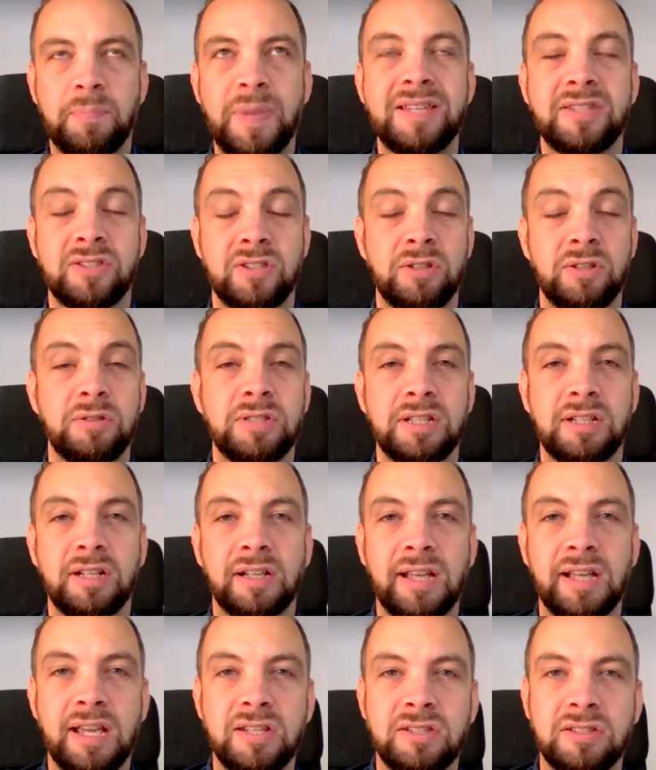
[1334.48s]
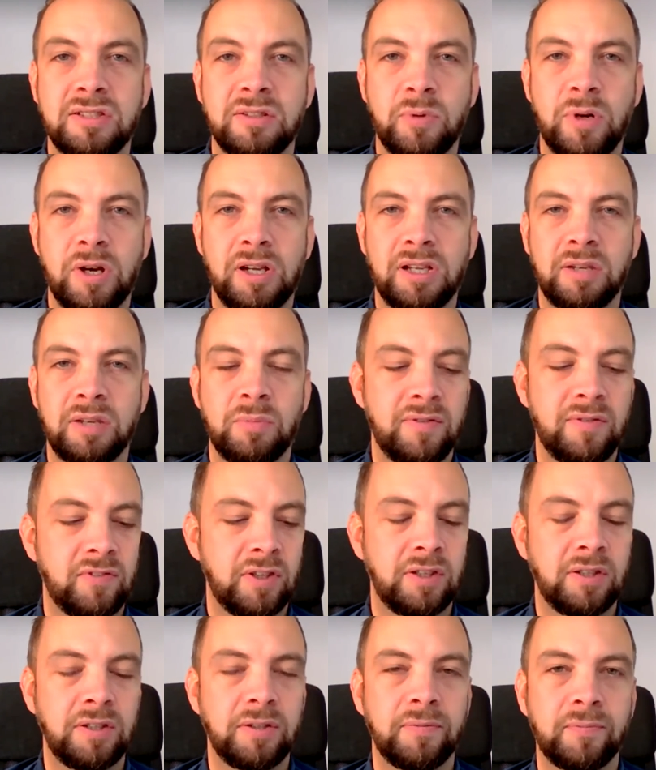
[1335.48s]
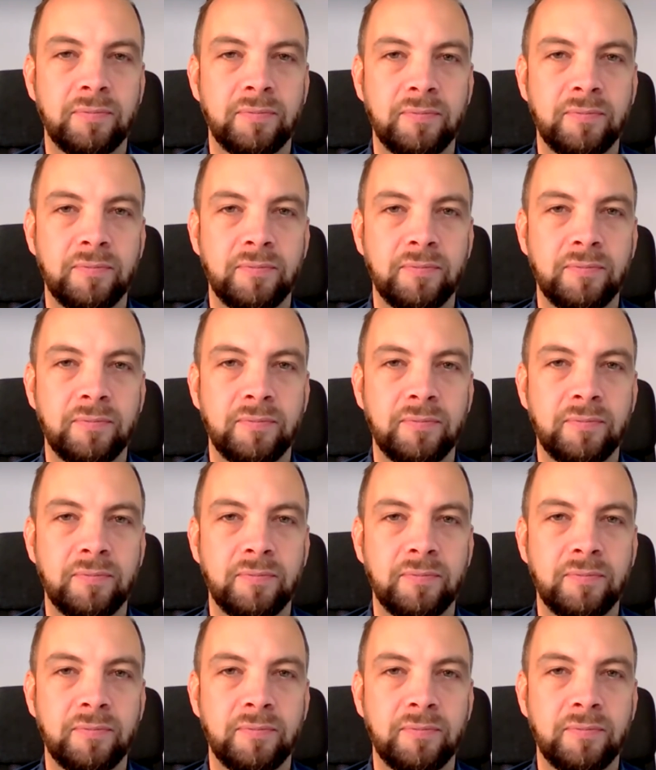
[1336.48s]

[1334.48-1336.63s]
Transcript: best suited, I guess, to working with you?